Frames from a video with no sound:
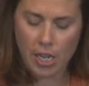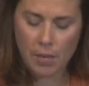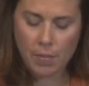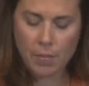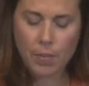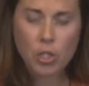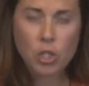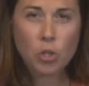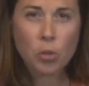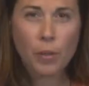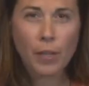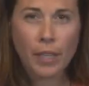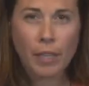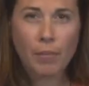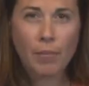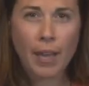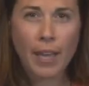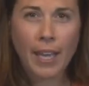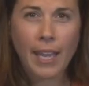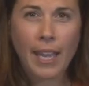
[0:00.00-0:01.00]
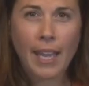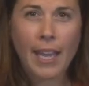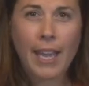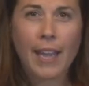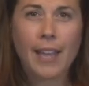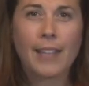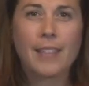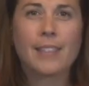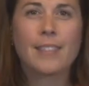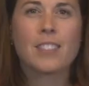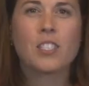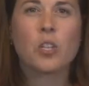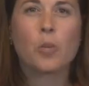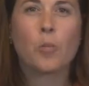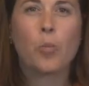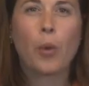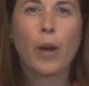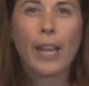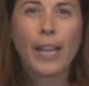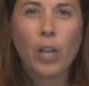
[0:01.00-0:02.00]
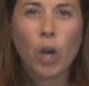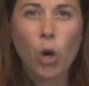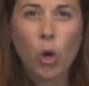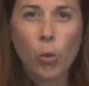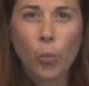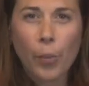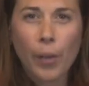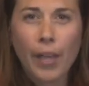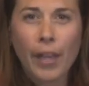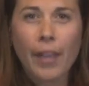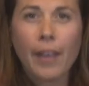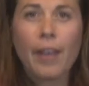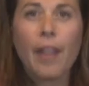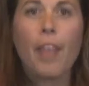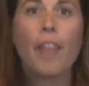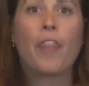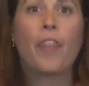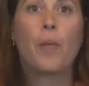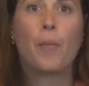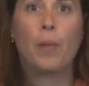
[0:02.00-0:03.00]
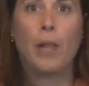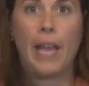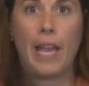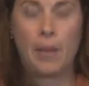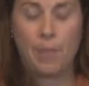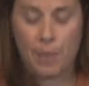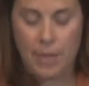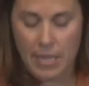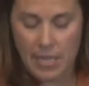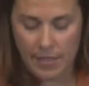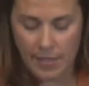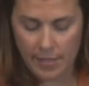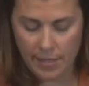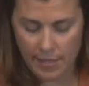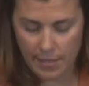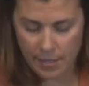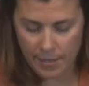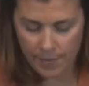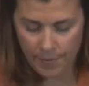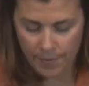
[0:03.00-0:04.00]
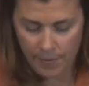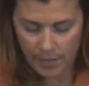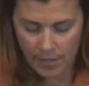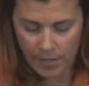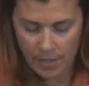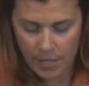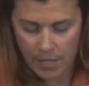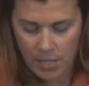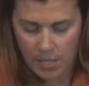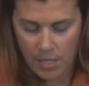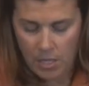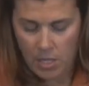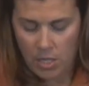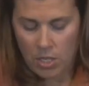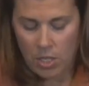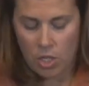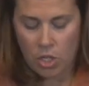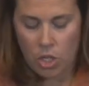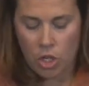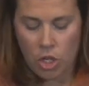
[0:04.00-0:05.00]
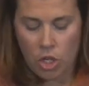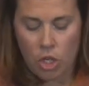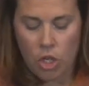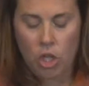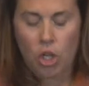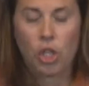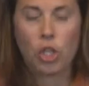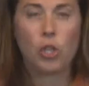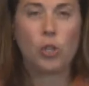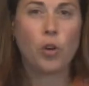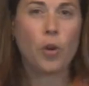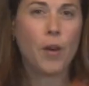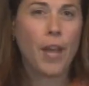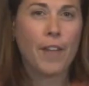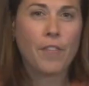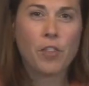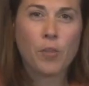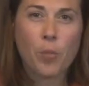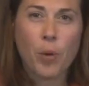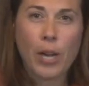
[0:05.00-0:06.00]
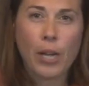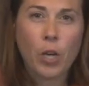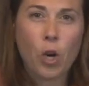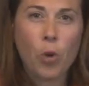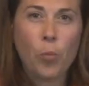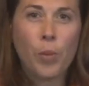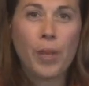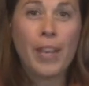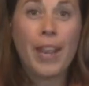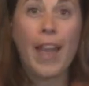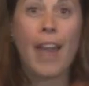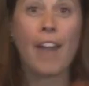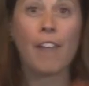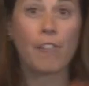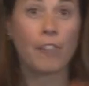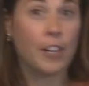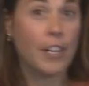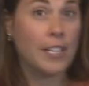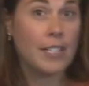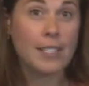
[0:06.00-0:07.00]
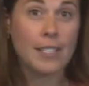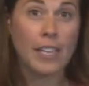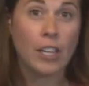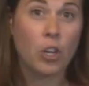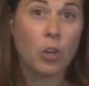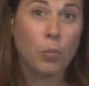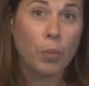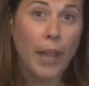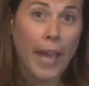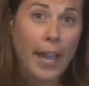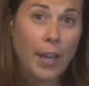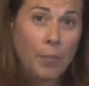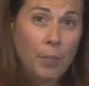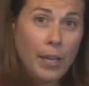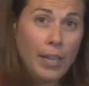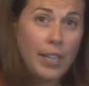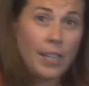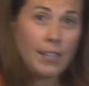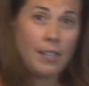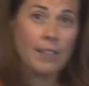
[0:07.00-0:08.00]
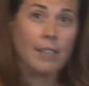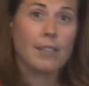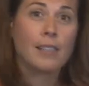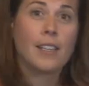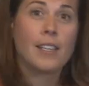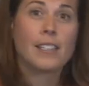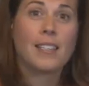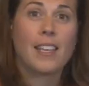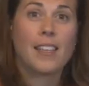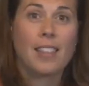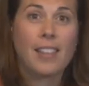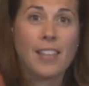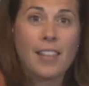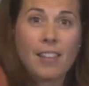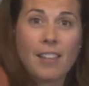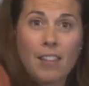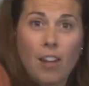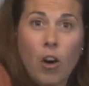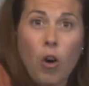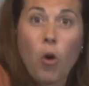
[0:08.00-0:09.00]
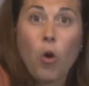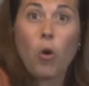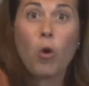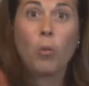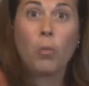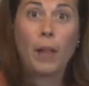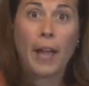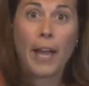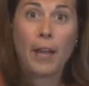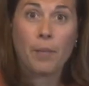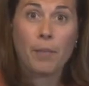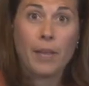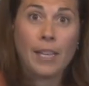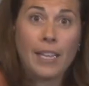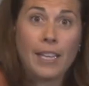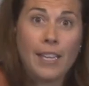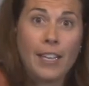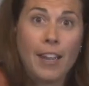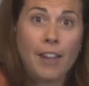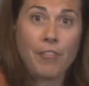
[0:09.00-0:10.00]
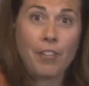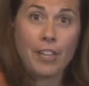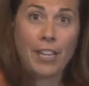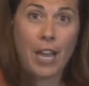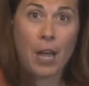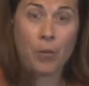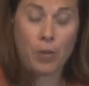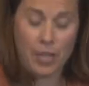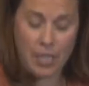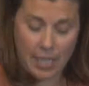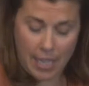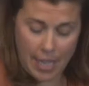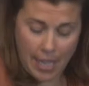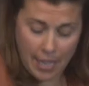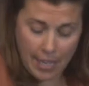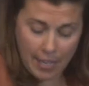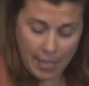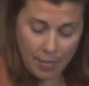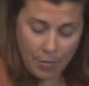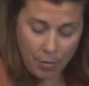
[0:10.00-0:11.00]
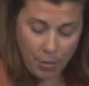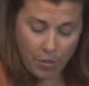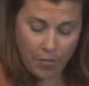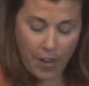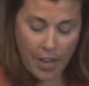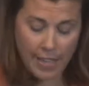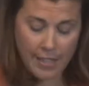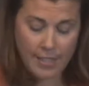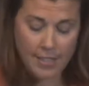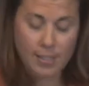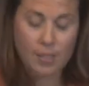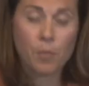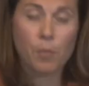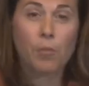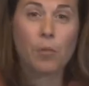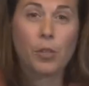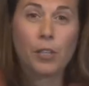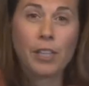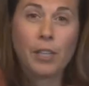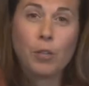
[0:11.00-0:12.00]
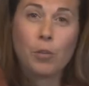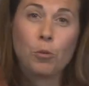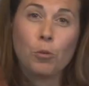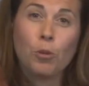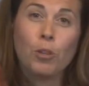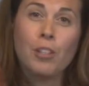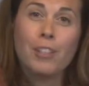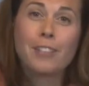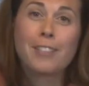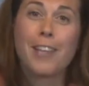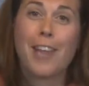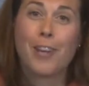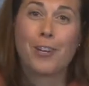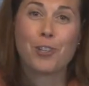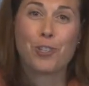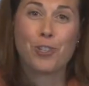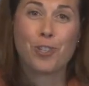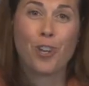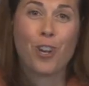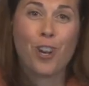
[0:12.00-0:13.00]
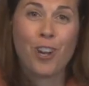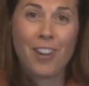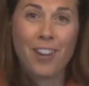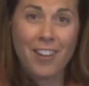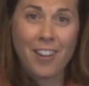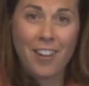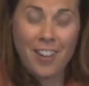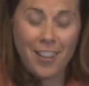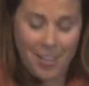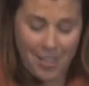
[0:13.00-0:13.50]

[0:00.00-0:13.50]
in between my hands to break open the black beans. You don't have to break open every single black bean, because I think a whole black bean every now and again provides some really cool texture